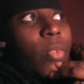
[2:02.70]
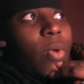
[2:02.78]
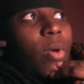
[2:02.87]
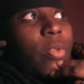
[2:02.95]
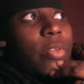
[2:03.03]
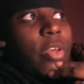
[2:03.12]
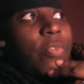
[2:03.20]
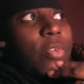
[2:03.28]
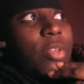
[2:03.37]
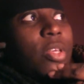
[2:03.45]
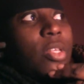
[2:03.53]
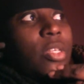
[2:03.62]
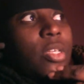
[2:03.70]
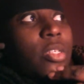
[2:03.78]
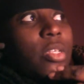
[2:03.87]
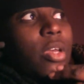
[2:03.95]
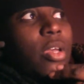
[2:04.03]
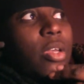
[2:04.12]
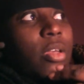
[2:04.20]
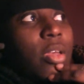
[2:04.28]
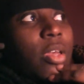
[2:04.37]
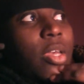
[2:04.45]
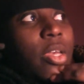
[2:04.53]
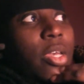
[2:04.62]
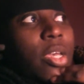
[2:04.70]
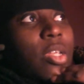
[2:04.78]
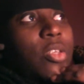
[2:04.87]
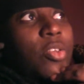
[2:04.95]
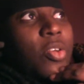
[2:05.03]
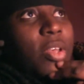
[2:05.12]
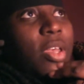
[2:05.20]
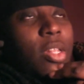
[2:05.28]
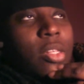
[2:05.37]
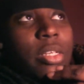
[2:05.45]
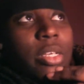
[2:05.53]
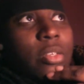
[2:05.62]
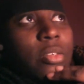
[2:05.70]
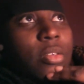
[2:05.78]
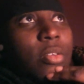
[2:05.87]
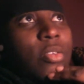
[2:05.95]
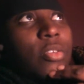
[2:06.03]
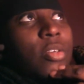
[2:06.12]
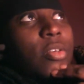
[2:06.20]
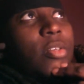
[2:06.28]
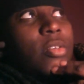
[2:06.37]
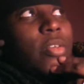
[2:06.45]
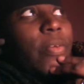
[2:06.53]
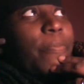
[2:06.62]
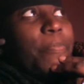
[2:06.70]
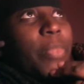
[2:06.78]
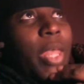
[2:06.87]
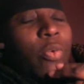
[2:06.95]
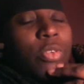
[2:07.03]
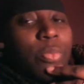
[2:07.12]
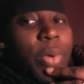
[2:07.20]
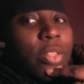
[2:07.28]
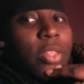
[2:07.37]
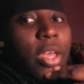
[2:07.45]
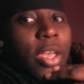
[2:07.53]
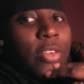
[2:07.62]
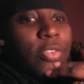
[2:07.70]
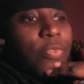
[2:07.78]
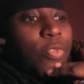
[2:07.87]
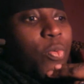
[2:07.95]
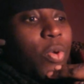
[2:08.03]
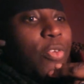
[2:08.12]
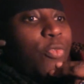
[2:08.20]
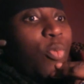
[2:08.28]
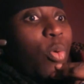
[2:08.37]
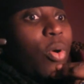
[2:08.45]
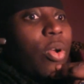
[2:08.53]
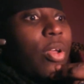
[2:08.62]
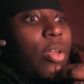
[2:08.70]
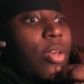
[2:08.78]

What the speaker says: I'll definitely say it took at least until I was about the age of 24